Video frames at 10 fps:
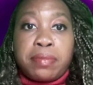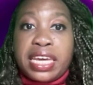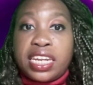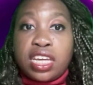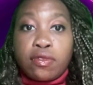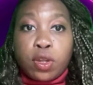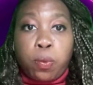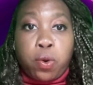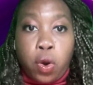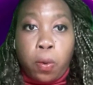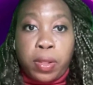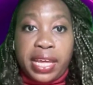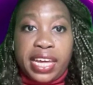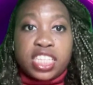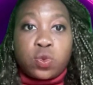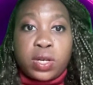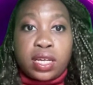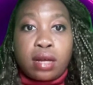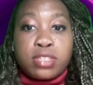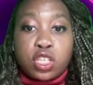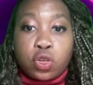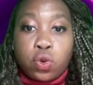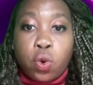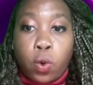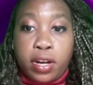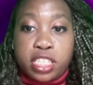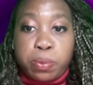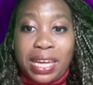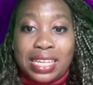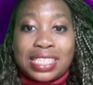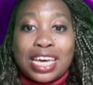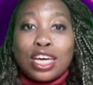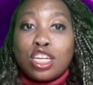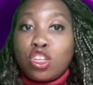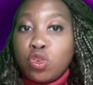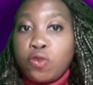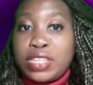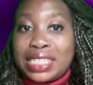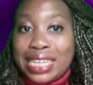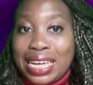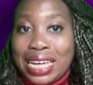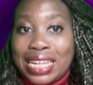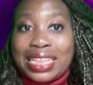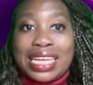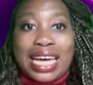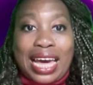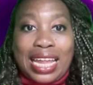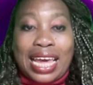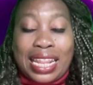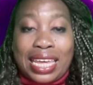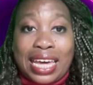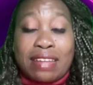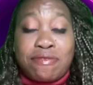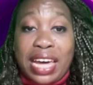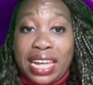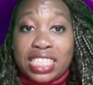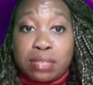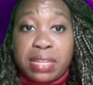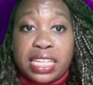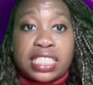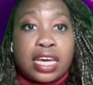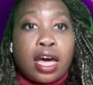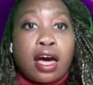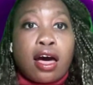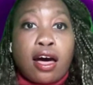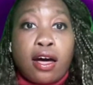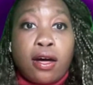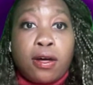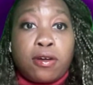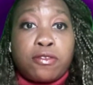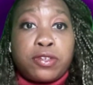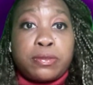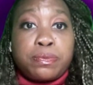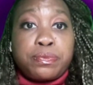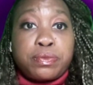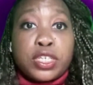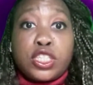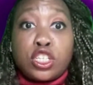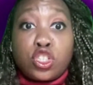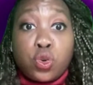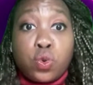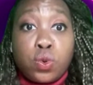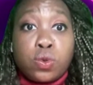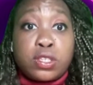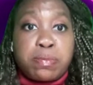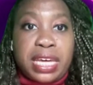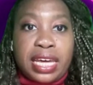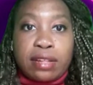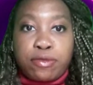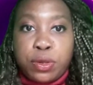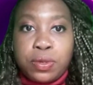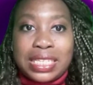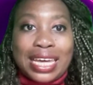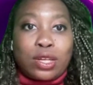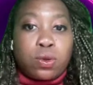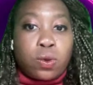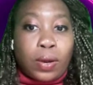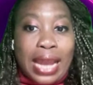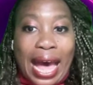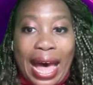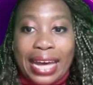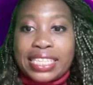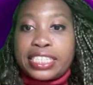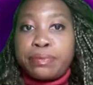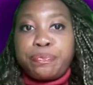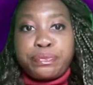any of the pro plans when it comes to Google Workspace, you've seen the advancements of the tools being infused in Google Docs,